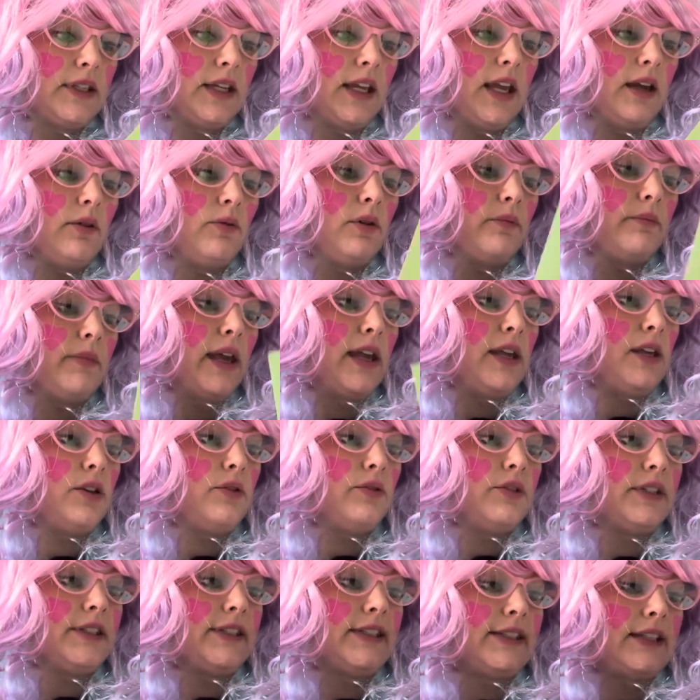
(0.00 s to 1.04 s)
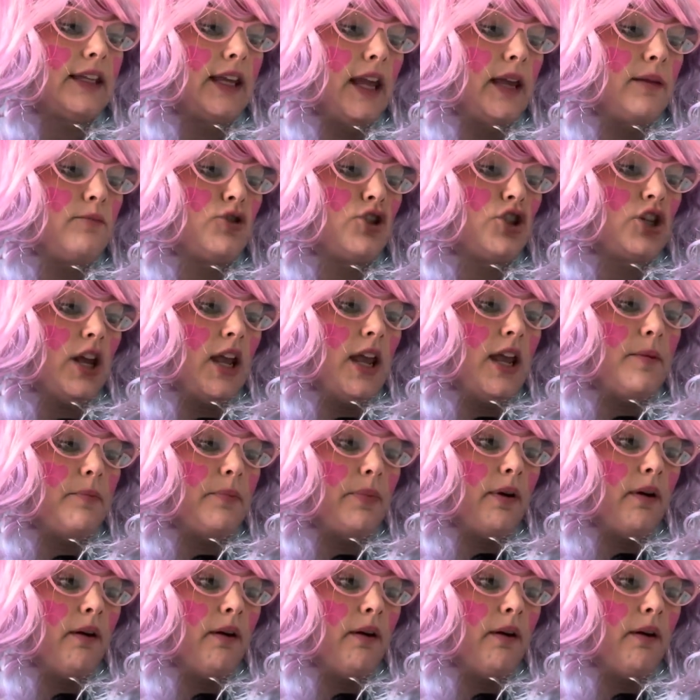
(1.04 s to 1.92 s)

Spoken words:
it will make you the same shape.